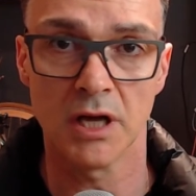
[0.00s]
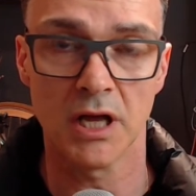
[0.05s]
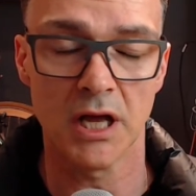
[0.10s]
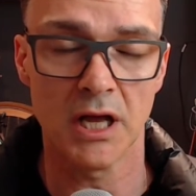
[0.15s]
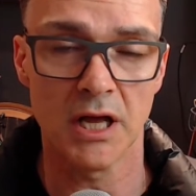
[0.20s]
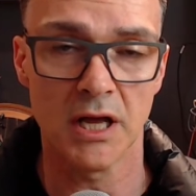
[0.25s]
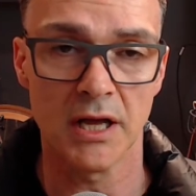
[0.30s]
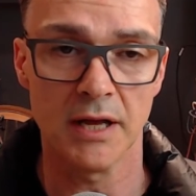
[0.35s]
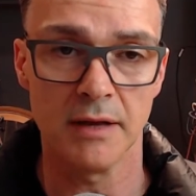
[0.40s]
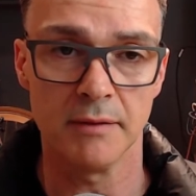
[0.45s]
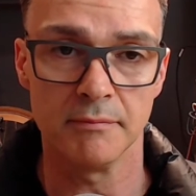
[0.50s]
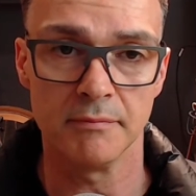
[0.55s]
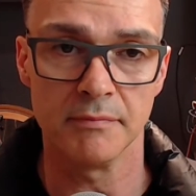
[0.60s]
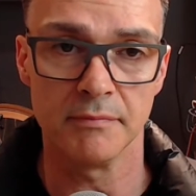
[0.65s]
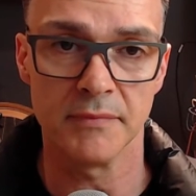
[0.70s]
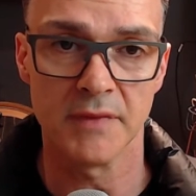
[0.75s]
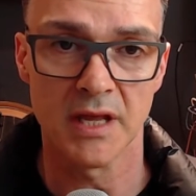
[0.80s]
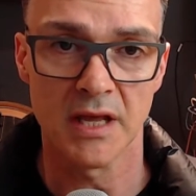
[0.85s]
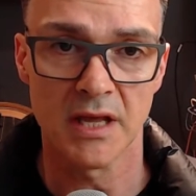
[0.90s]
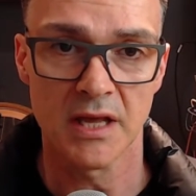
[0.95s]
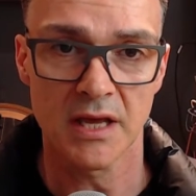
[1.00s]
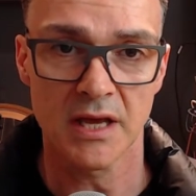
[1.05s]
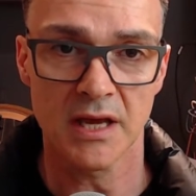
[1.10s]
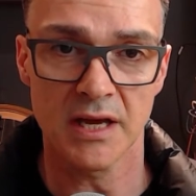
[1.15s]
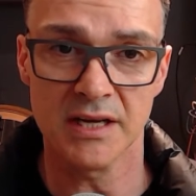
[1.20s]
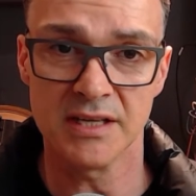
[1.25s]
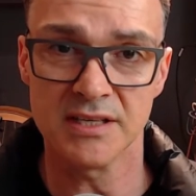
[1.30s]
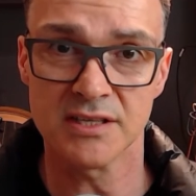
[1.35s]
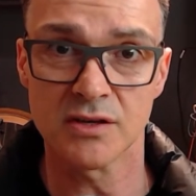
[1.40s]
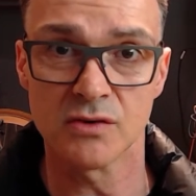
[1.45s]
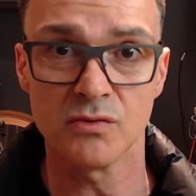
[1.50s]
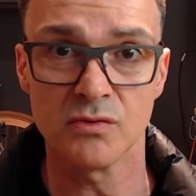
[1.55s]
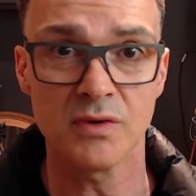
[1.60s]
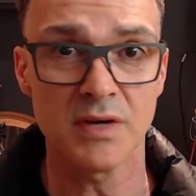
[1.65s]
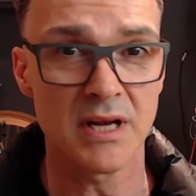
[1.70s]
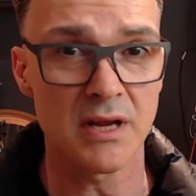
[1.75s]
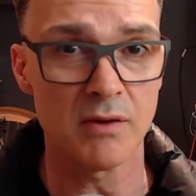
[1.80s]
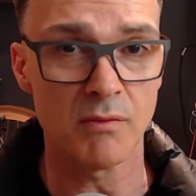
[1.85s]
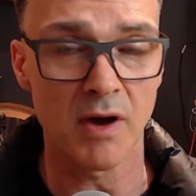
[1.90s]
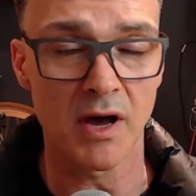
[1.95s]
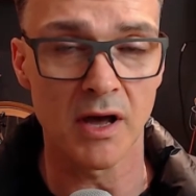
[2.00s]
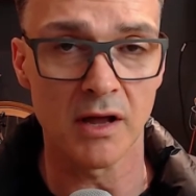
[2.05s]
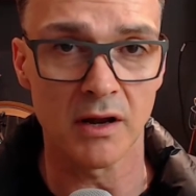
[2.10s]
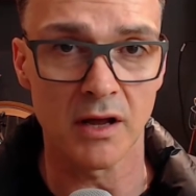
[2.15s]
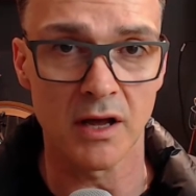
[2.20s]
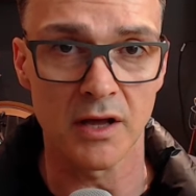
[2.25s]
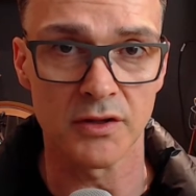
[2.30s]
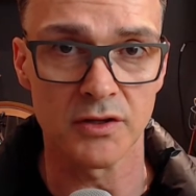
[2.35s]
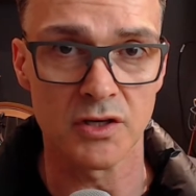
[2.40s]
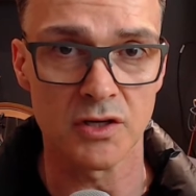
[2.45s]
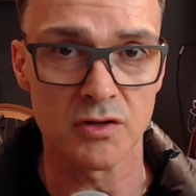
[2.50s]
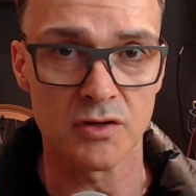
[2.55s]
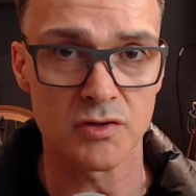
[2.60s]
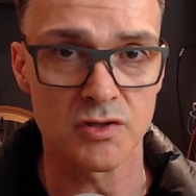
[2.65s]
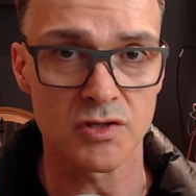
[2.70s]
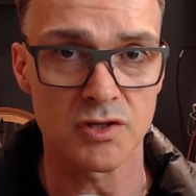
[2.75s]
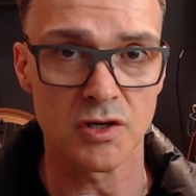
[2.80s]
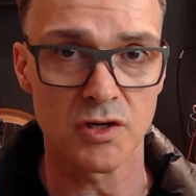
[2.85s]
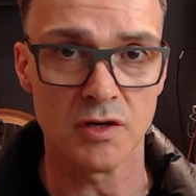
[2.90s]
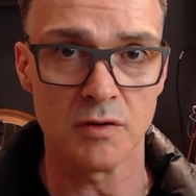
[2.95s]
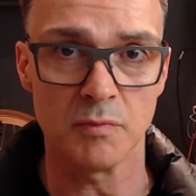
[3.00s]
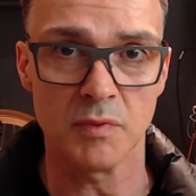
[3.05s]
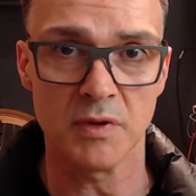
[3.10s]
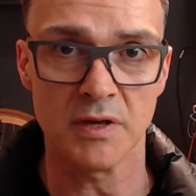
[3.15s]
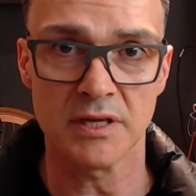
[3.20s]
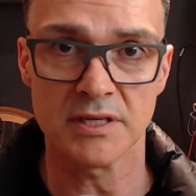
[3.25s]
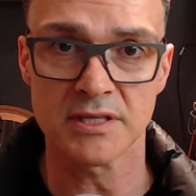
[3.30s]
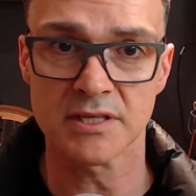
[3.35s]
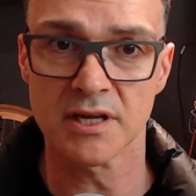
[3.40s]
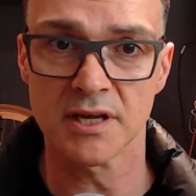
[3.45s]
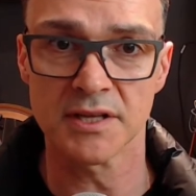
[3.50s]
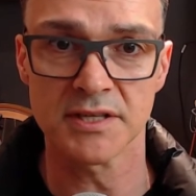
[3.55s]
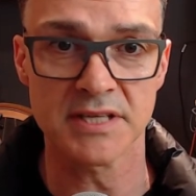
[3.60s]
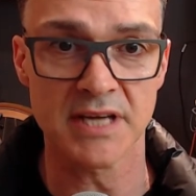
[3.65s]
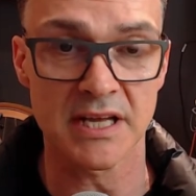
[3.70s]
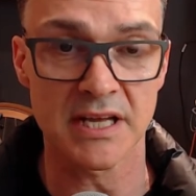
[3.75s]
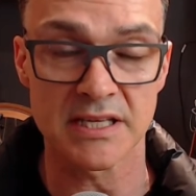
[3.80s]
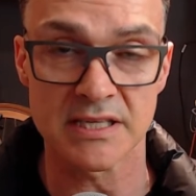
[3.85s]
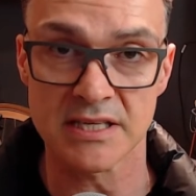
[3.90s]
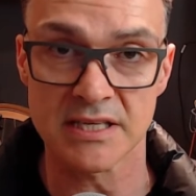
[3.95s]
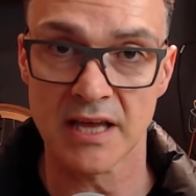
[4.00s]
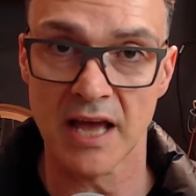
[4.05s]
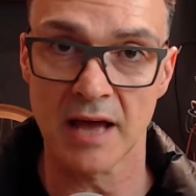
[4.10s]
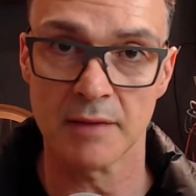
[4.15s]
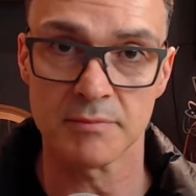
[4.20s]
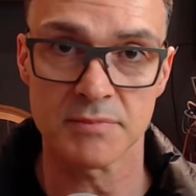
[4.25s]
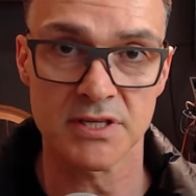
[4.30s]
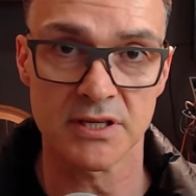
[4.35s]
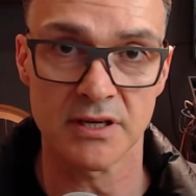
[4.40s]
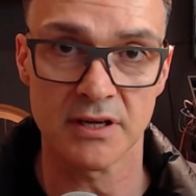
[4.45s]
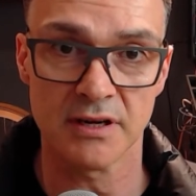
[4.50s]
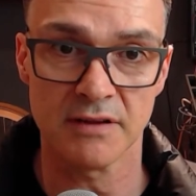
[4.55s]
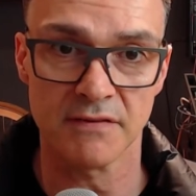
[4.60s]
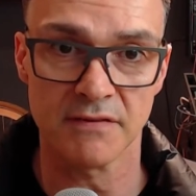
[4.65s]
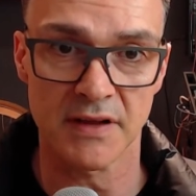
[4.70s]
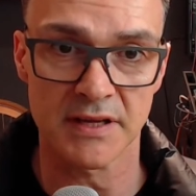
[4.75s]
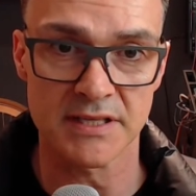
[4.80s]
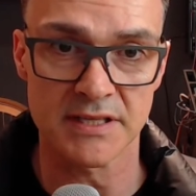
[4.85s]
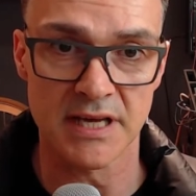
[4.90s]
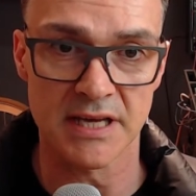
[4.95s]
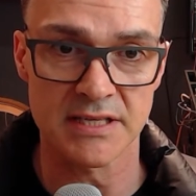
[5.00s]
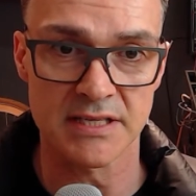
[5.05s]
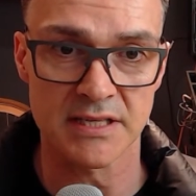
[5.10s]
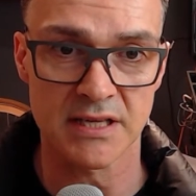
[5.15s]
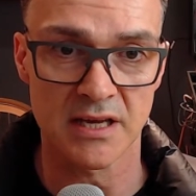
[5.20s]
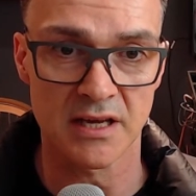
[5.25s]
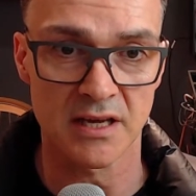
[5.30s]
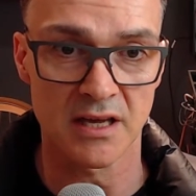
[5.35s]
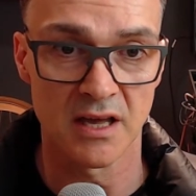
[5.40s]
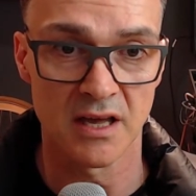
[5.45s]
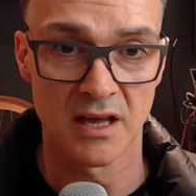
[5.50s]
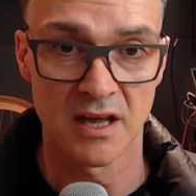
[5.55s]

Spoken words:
And he's done really well on YouTube. His content's absolutely fantastic.